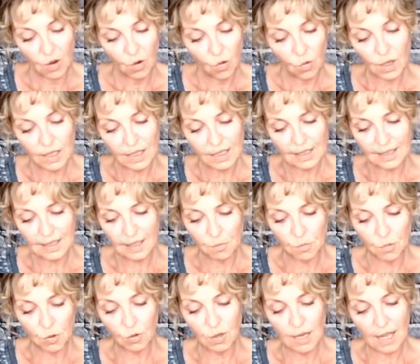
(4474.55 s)
What does the
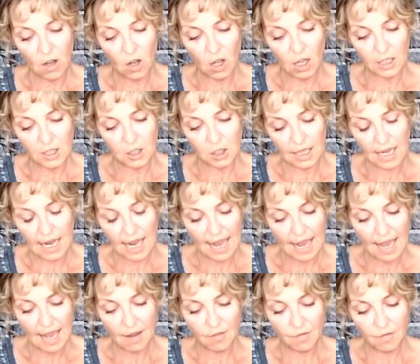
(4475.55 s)
Moonology
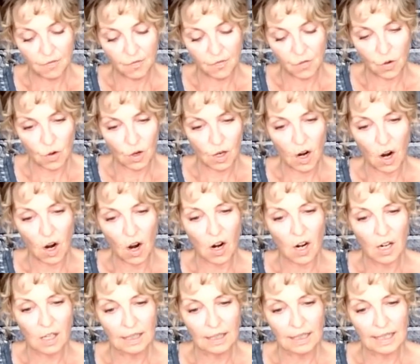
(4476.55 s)
have for
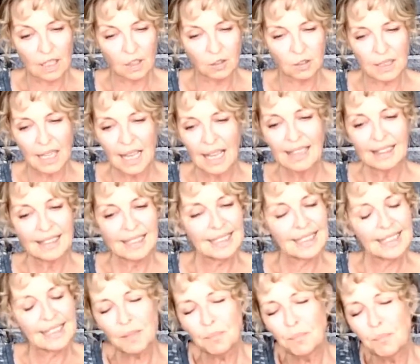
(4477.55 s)
our Leos? This
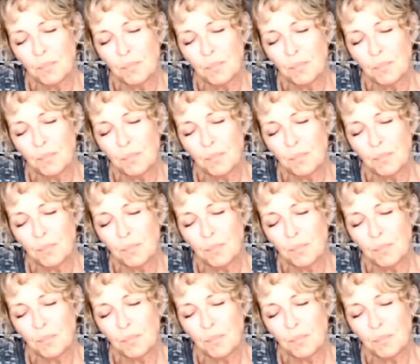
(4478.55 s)
is